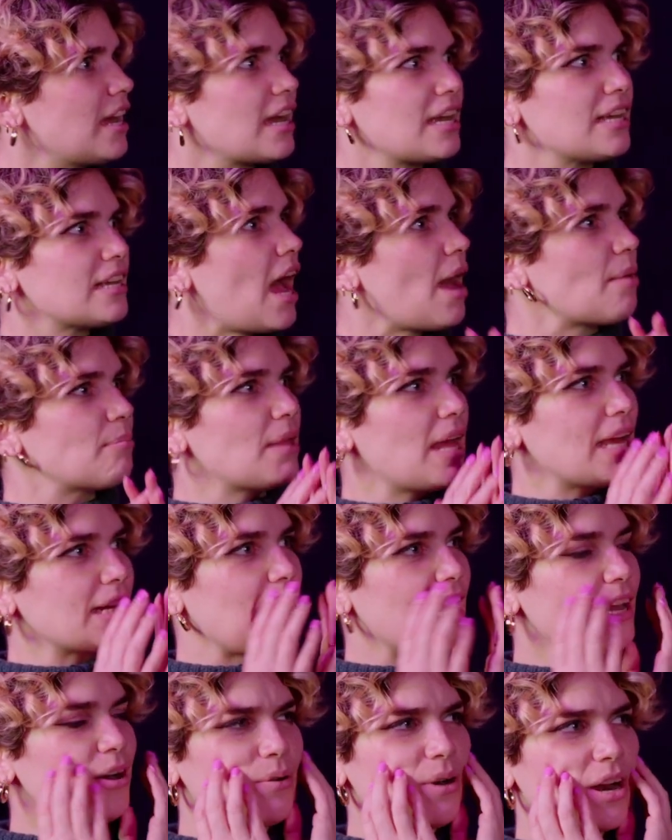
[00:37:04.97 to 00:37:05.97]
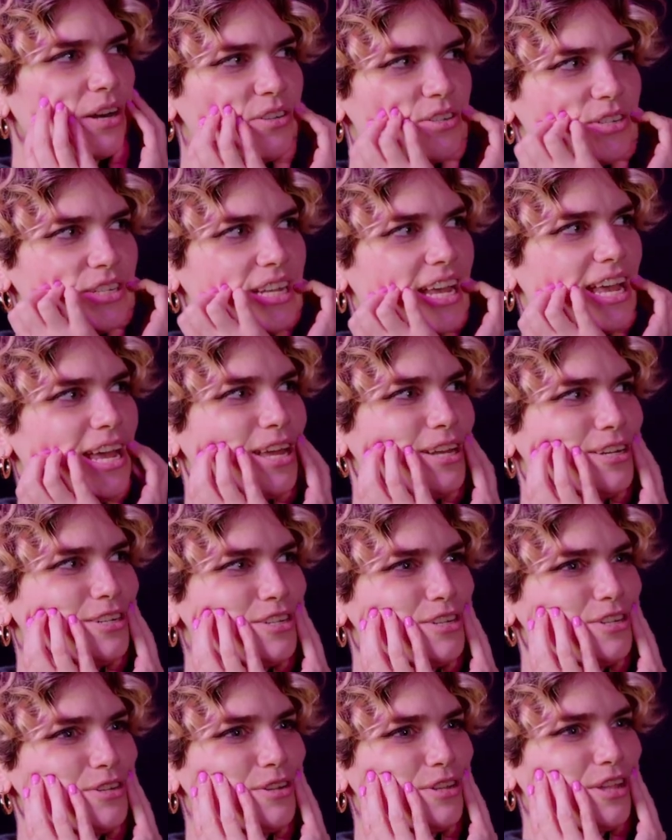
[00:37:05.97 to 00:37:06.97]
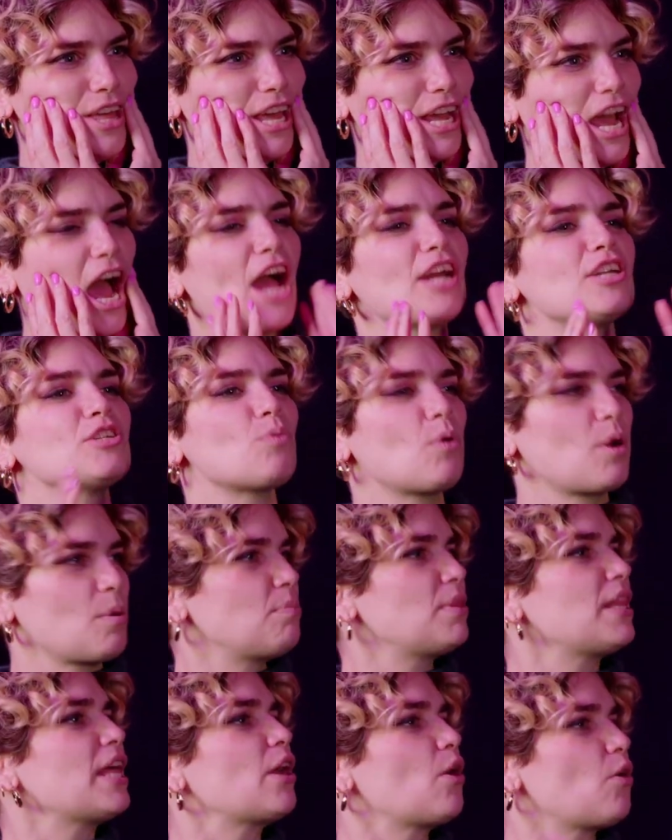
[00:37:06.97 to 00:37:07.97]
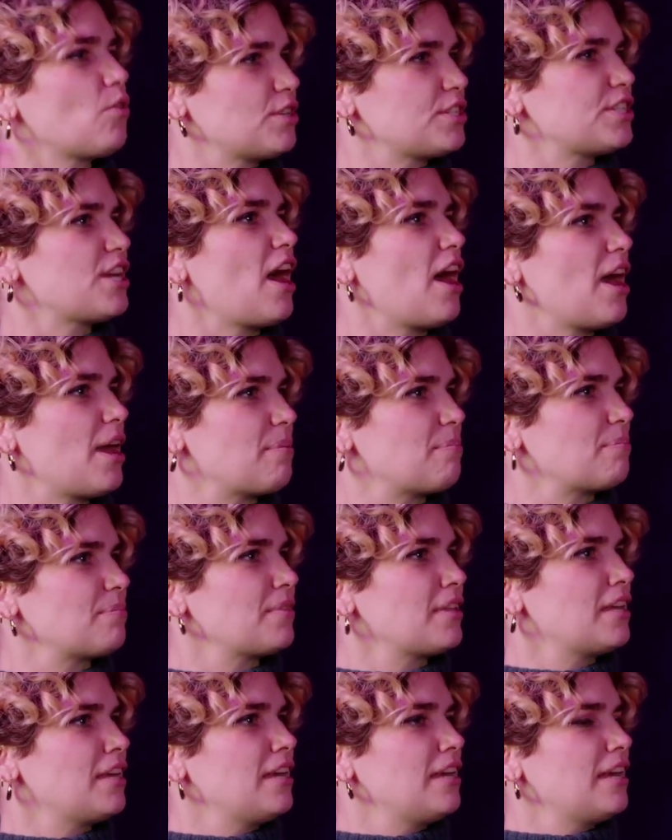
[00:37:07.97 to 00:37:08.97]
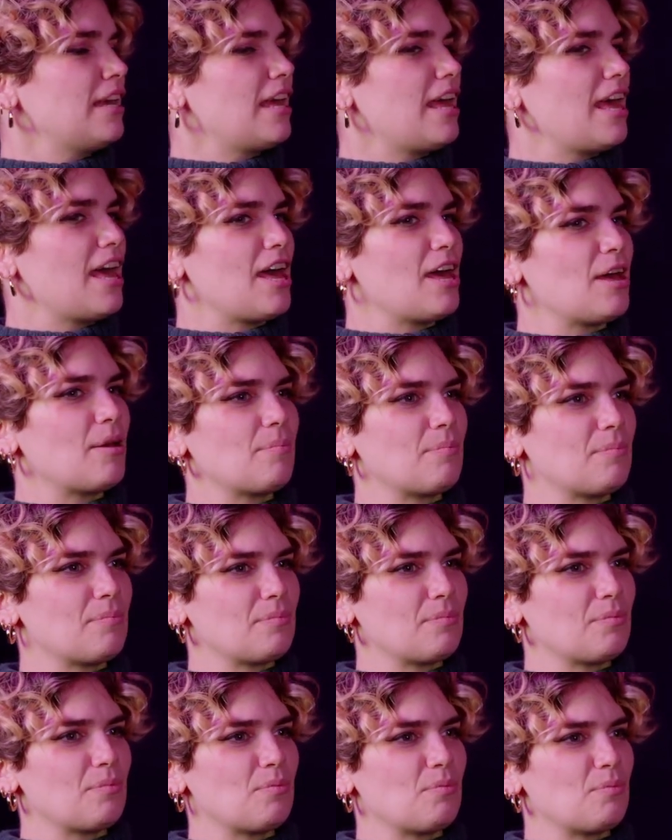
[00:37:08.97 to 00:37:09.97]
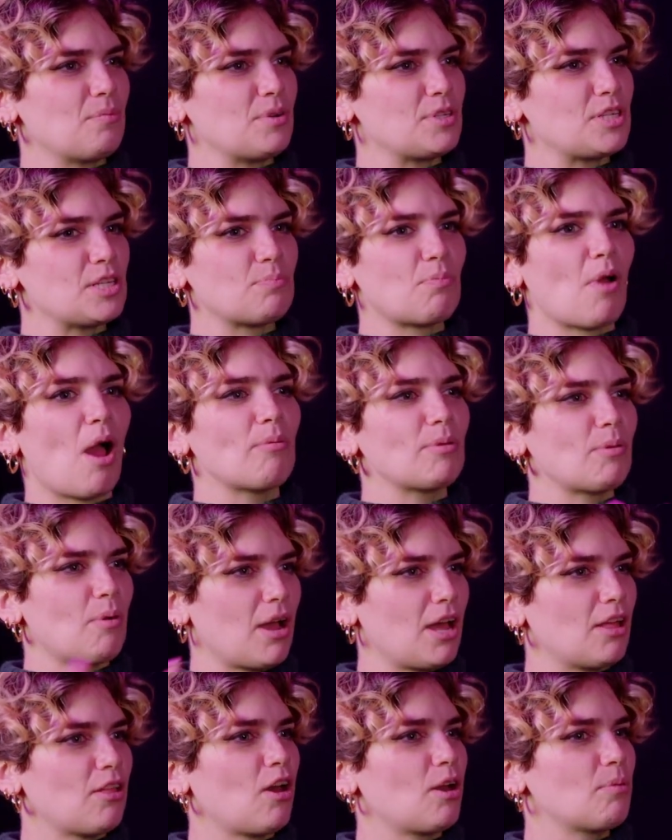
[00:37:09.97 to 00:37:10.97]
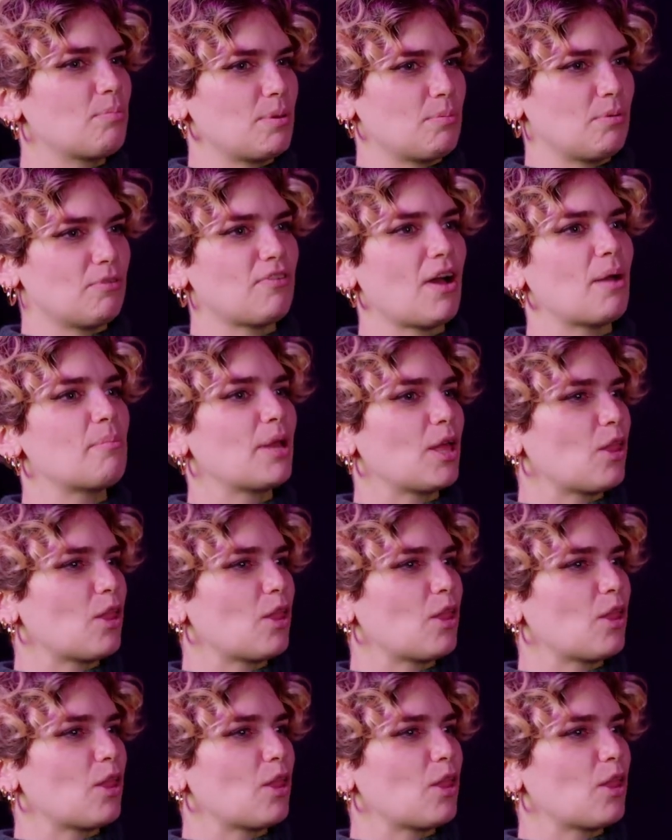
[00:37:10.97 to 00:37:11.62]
Because I'm like, I don't understand. Like, I just want to play all the time. Which is probably why a lot of people find me a